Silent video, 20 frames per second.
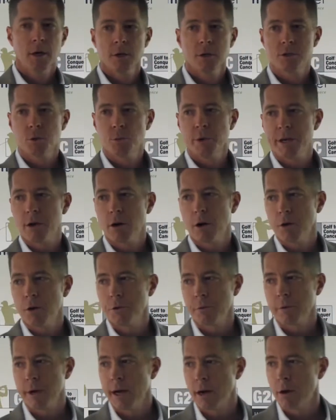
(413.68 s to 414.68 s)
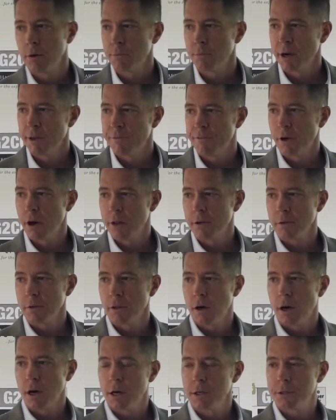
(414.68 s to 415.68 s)
So we called around my
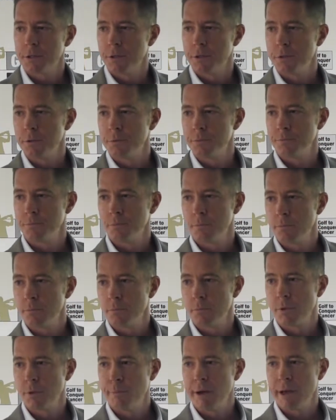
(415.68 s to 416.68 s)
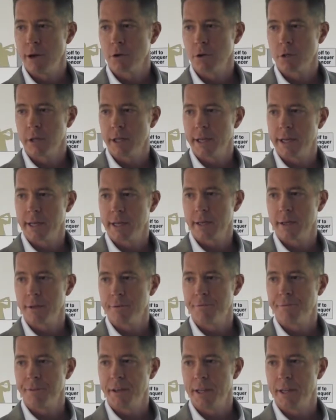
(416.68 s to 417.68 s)
father-in-law to the Mayo Clinic
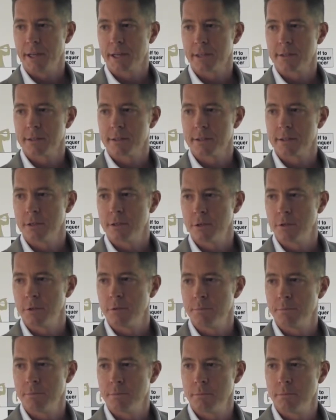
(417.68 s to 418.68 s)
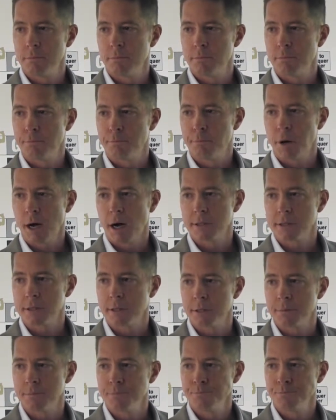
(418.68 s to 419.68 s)
in Phoenix, to
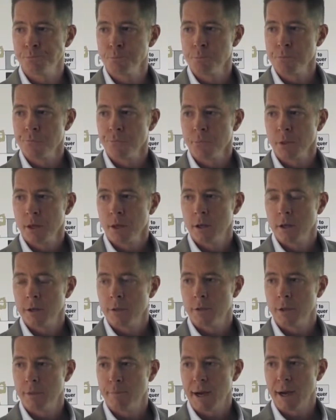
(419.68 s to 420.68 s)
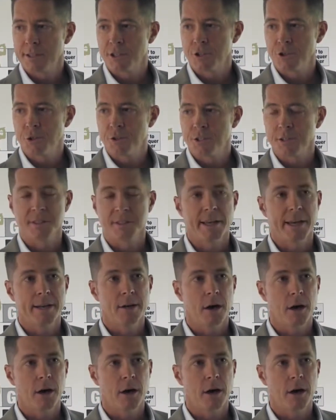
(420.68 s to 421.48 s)
Boston, to the Massachusetts State